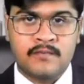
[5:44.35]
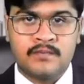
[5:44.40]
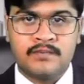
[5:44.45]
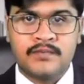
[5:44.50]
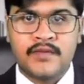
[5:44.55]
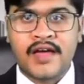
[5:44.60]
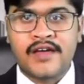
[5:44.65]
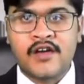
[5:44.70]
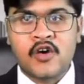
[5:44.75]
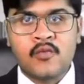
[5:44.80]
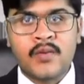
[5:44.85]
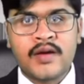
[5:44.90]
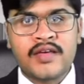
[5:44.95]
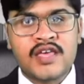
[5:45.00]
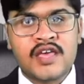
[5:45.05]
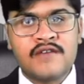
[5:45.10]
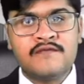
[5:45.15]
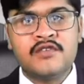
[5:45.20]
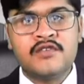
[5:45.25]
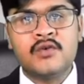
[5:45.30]
I hope I
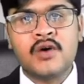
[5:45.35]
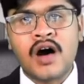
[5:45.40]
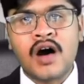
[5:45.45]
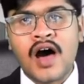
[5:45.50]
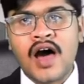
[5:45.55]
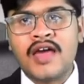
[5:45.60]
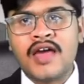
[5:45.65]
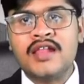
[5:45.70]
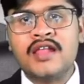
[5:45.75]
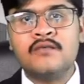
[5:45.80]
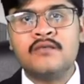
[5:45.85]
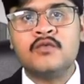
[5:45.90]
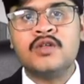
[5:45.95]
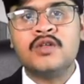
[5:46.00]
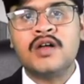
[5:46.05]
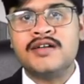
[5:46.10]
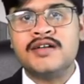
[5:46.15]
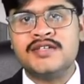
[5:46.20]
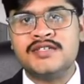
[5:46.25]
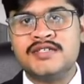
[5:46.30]
gave you a high-level
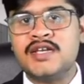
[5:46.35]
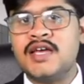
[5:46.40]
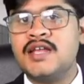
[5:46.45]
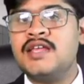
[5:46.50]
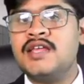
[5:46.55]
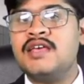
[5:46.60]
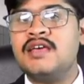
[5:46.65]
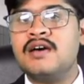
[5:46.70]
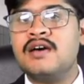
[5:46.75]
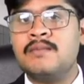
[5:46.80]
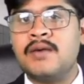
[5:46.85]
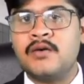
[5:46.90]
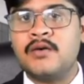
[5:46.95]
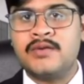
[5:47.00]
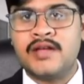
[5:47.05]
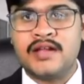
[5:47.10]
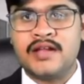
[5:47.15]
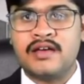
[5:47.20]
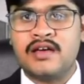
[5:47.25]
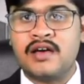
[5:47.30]
understanding about
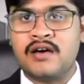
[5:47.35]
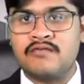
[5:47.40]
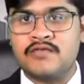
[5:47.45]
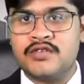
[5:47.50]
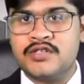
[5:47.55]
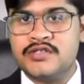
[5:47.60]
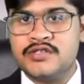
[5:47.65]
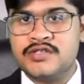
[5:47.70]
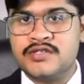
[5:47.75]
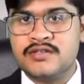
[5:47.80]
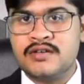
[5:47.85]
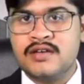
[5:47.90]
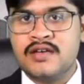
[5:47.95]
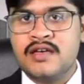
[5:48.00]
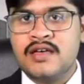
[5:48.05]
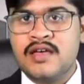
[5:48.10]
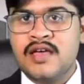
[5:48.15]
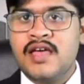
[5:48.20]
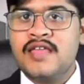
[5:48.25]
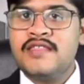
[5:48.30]
data governance.
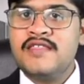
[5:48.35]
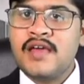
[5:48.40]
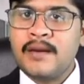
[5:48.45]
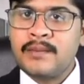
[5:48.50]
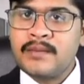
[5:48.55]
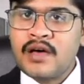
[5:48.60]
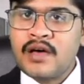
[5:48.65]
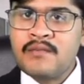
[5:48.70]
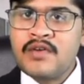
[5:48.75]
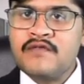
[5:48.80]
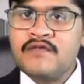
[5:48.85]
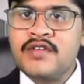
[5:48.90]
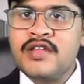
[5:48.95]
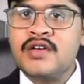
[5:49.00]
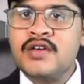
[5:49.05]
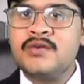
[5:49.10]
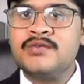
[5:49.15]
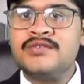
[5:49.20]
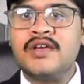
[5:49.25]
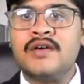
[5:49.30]
In the upcoming
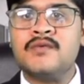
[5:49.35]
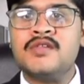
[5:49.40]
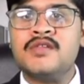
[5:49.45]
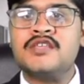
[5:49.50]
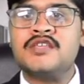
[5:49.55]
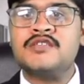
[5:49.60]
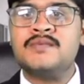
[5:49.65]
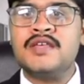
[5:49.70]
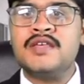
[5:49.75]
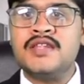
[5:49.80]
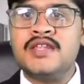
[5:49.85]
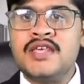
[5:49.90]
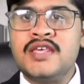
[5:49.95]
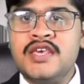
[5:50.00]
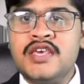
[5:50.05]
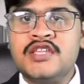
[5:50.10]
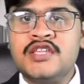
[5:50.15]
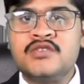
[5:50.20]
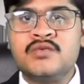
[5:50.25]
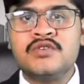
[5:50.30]
videos, I will explain
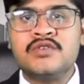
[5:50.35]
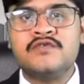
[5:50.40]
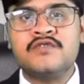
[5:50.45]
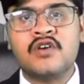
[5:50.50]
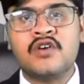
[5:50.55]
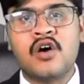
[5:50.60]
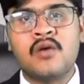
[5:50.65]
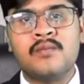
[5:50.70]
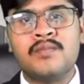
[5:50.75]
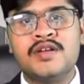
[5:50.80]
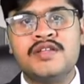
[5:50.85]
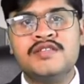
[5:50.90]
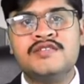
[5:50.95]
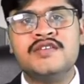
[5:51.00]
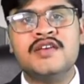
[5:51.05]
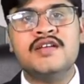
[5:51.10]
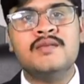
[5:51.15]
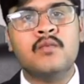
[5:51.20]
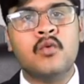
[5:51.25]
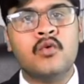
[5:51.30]
each one of the components
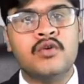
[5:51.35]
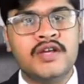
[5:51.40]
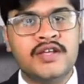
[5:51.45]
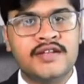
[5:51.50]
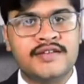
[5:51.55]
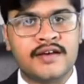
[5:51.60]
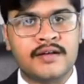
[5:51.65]
in more detail.